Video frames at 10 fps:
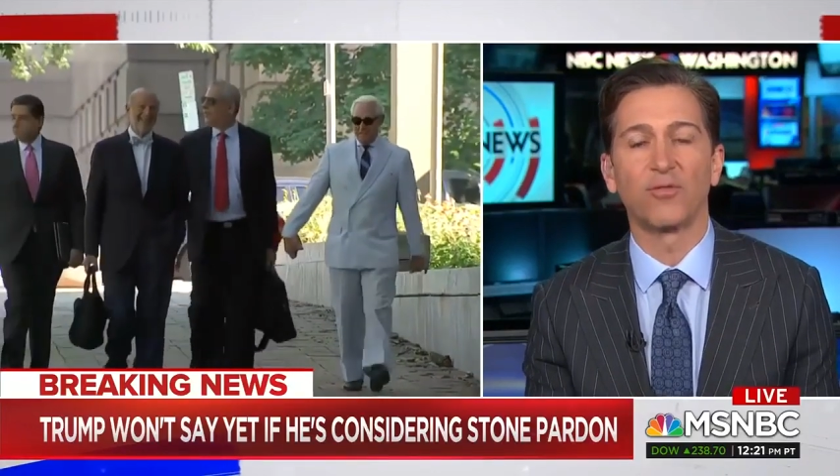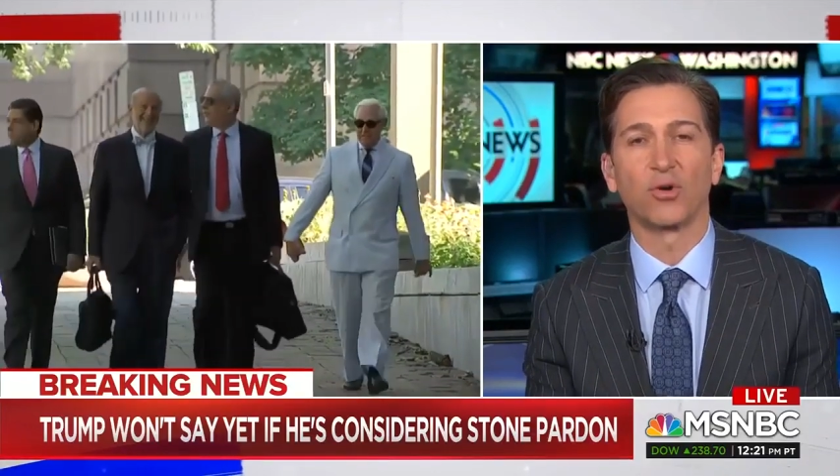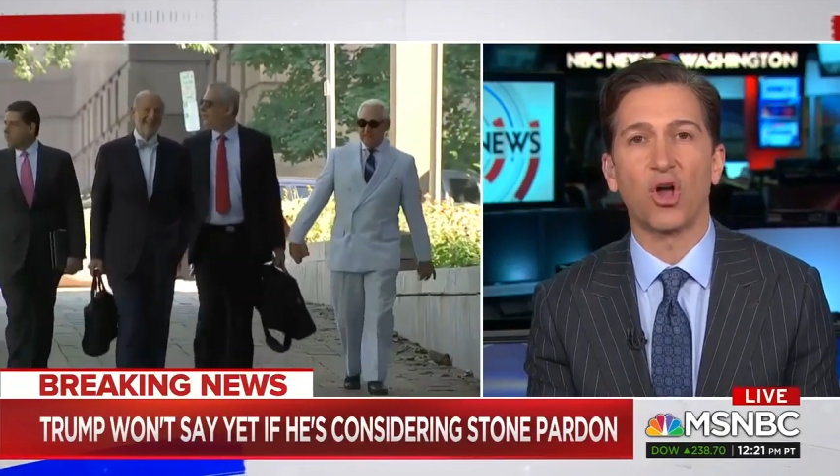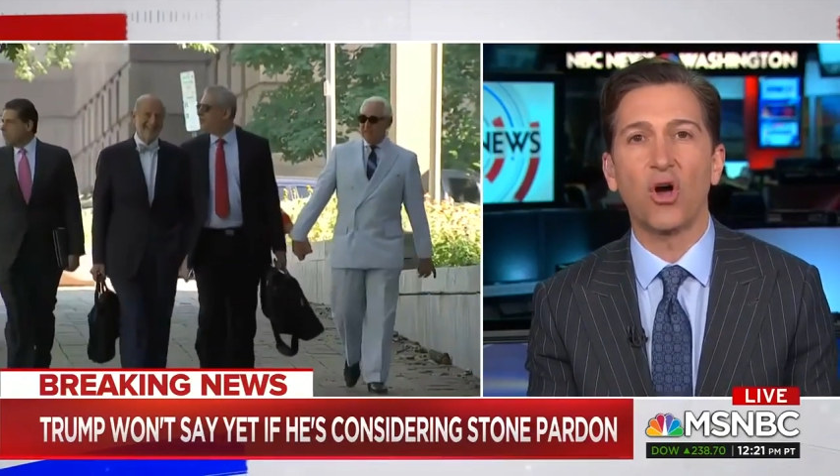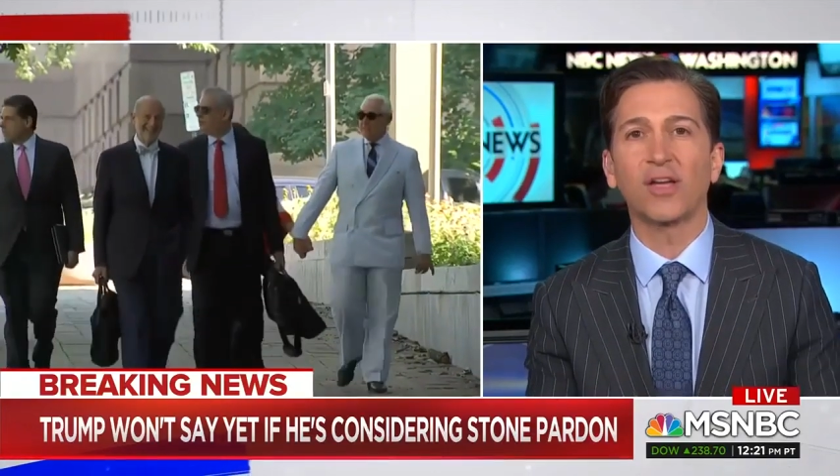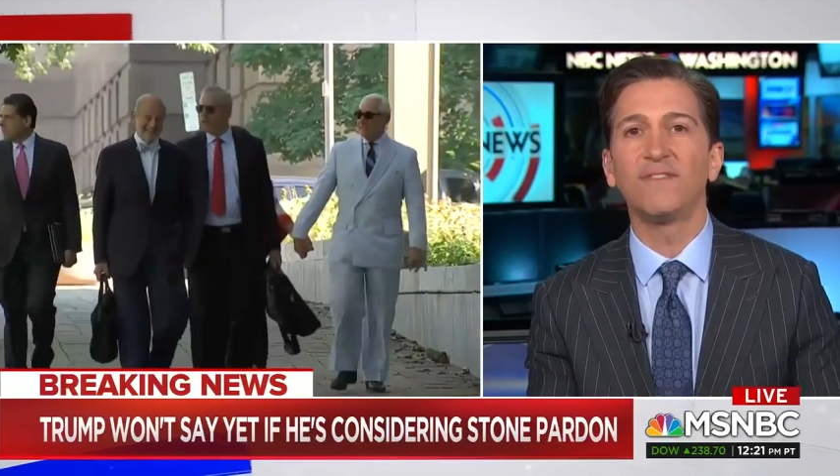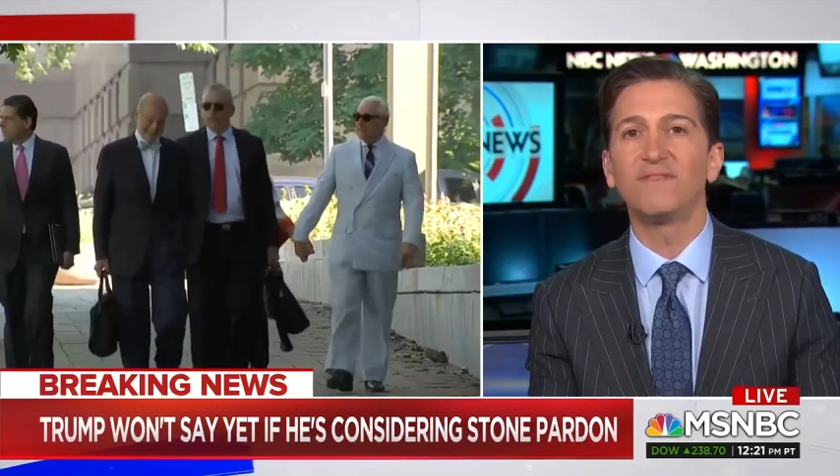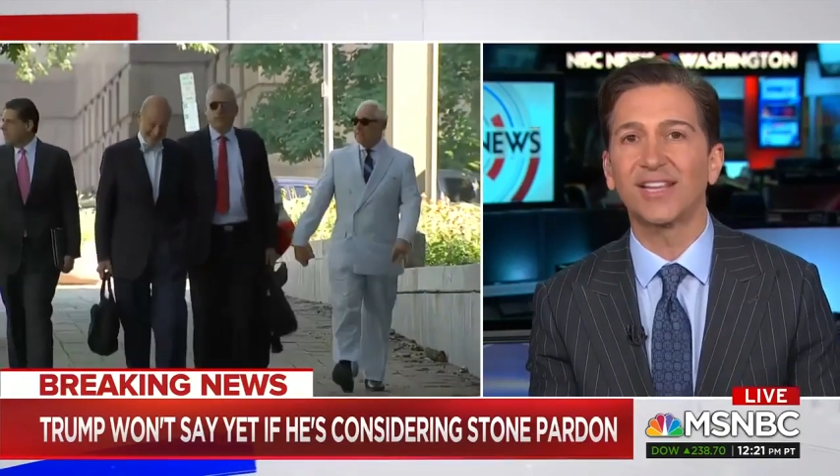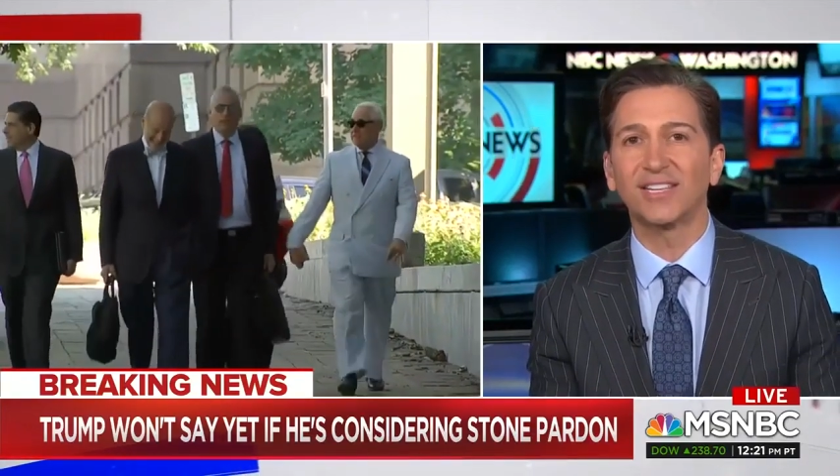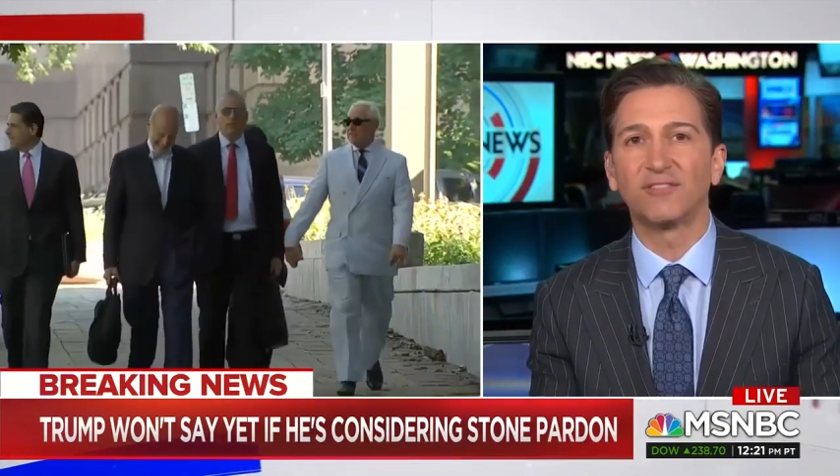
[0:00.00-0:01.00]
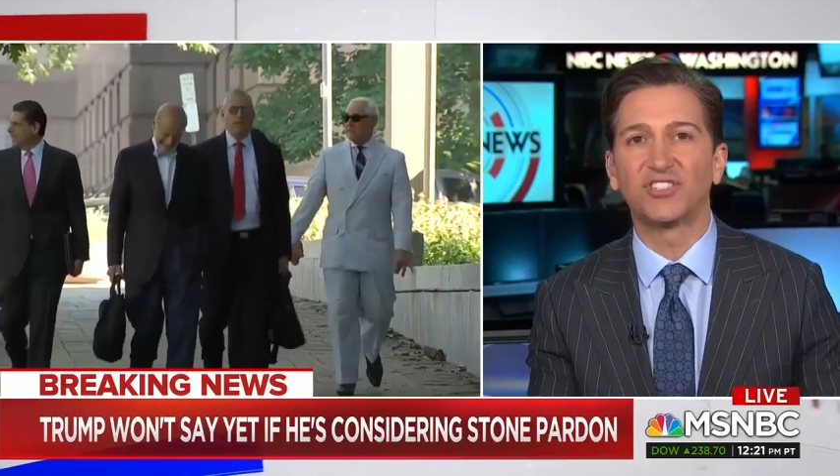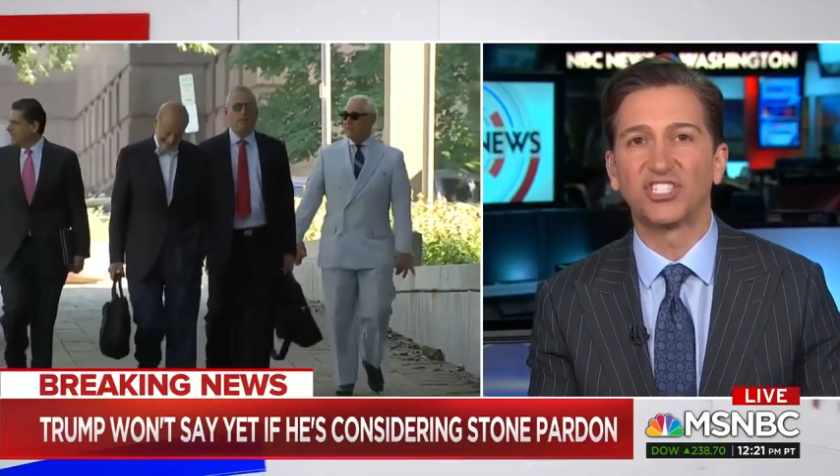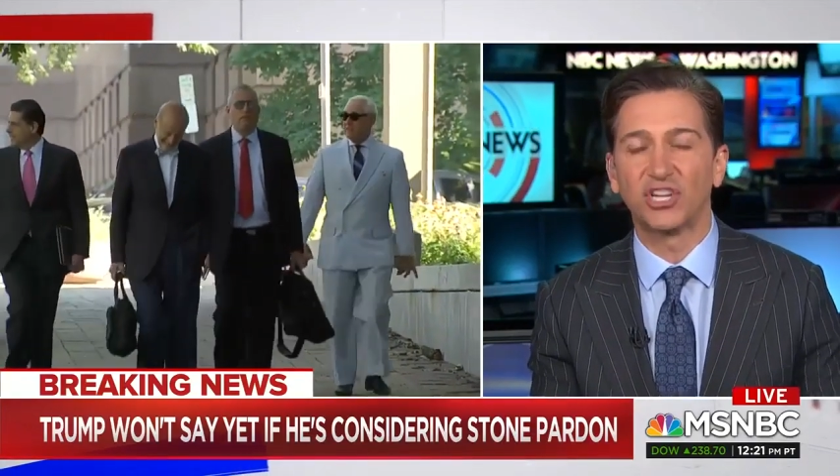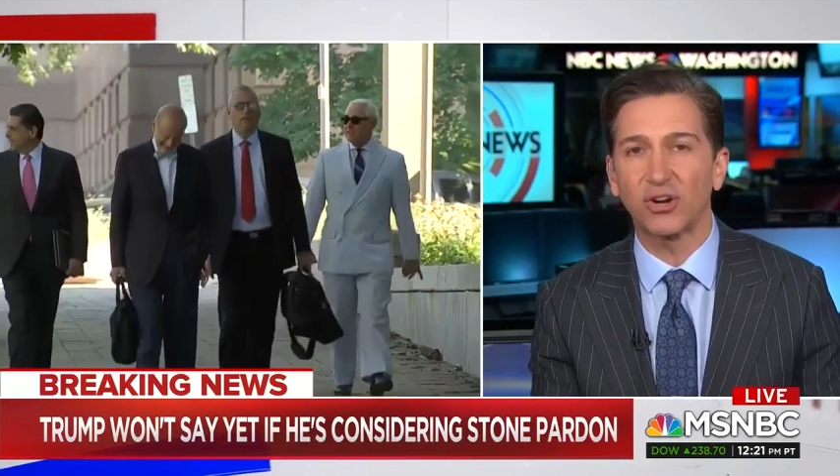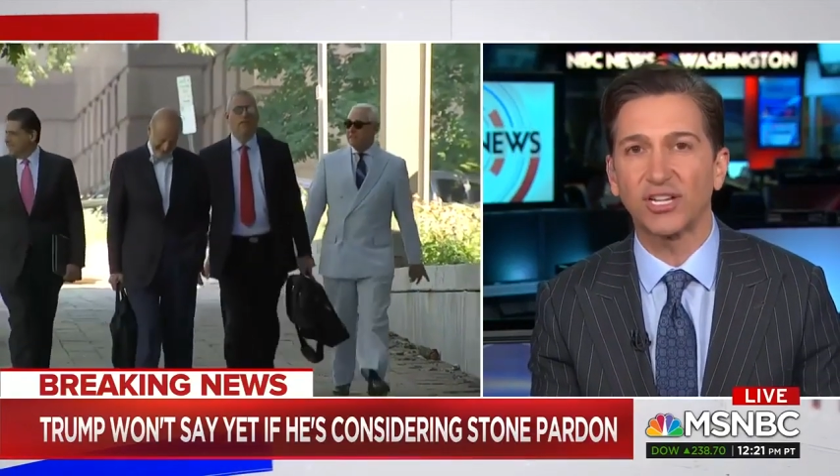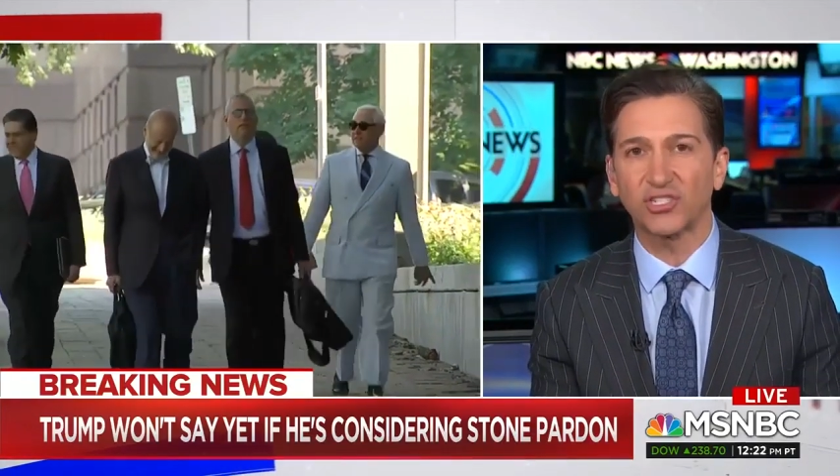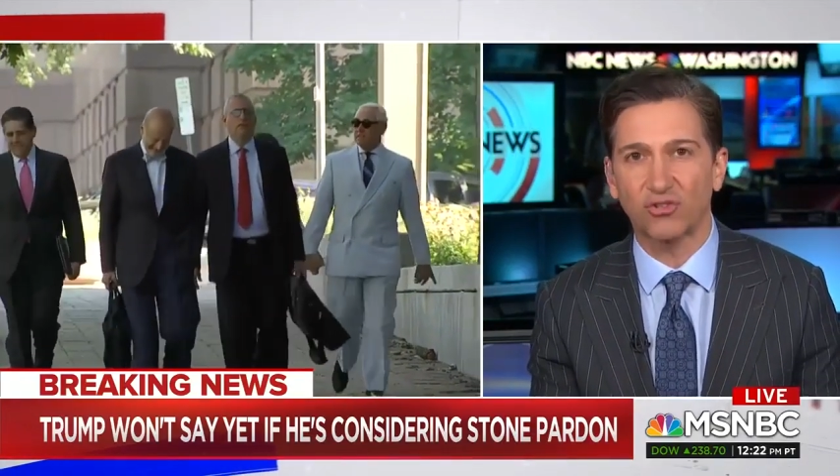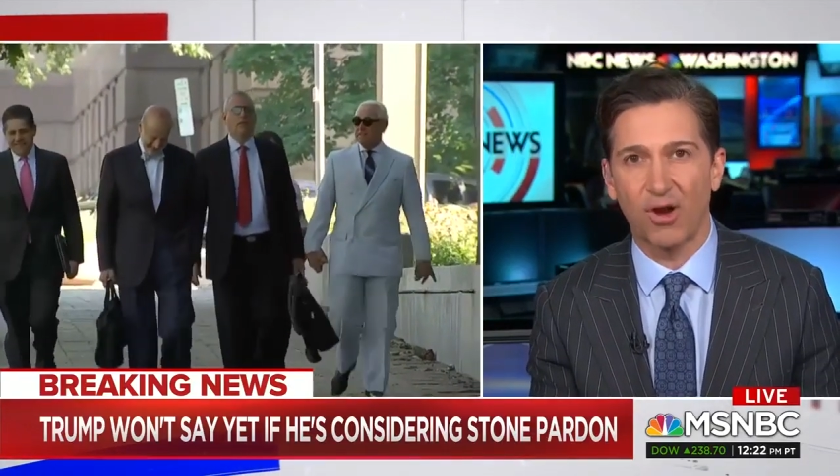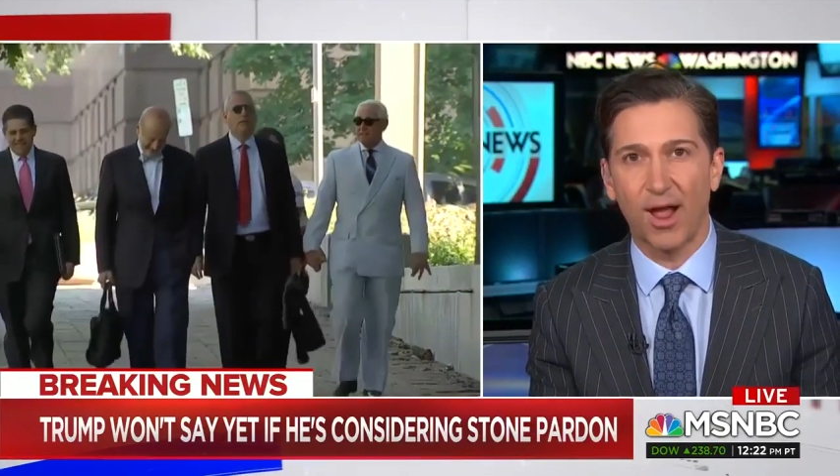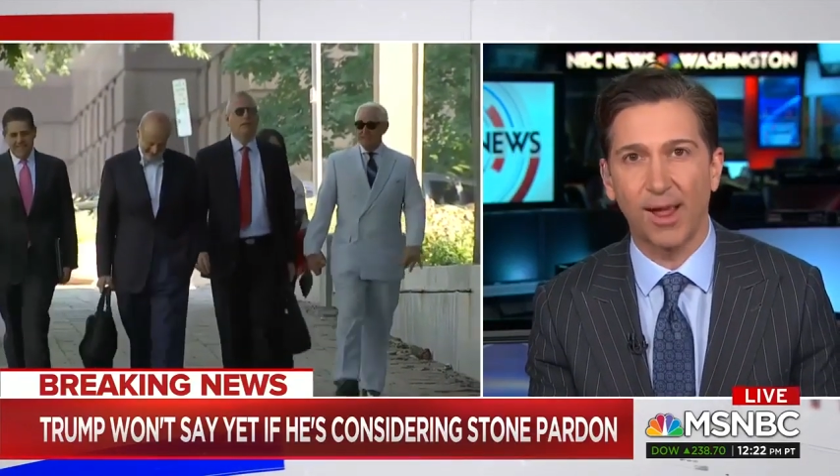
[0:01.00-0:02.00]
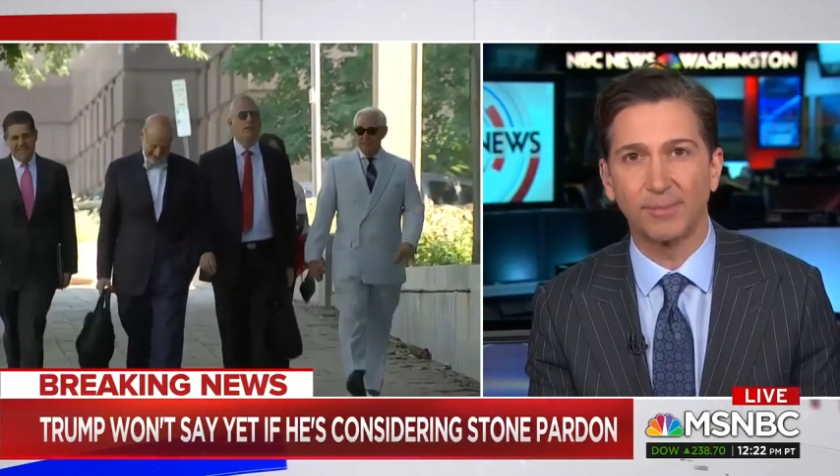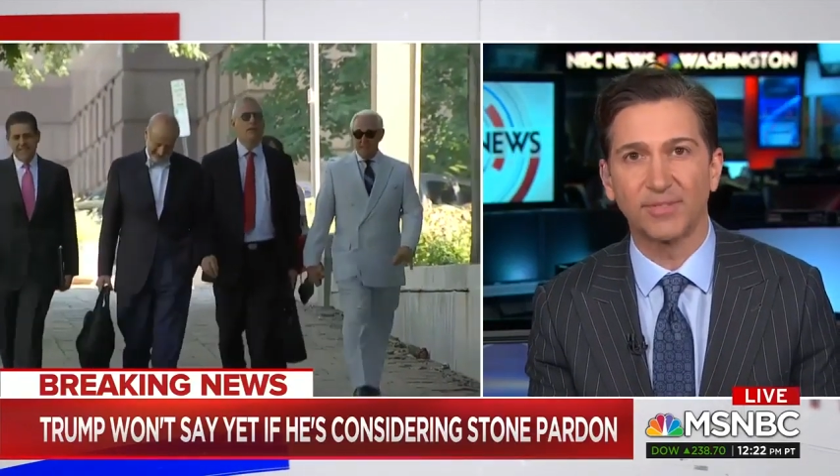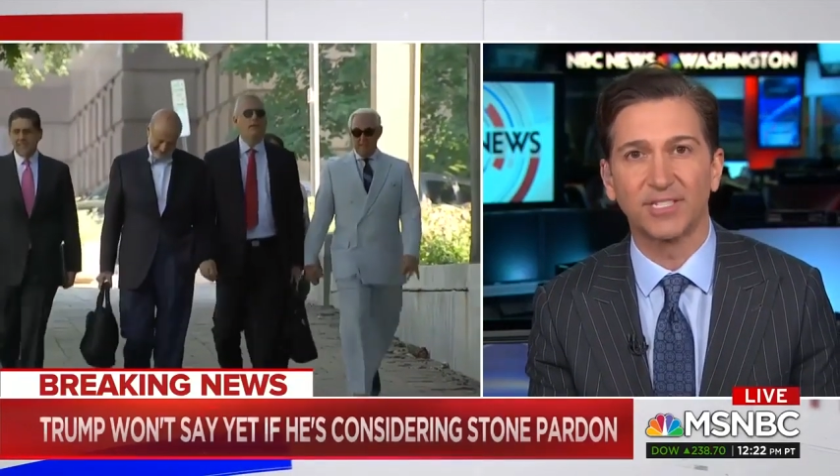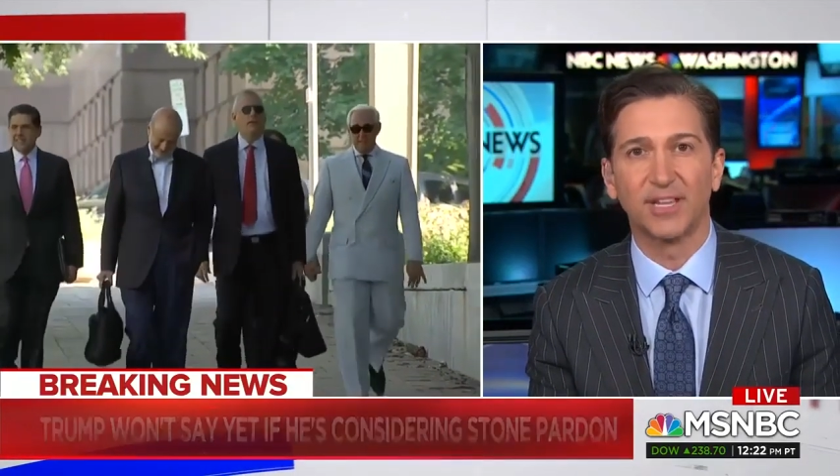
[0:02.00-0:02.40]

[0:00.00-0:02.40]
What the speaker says: all convicted of serious crimes.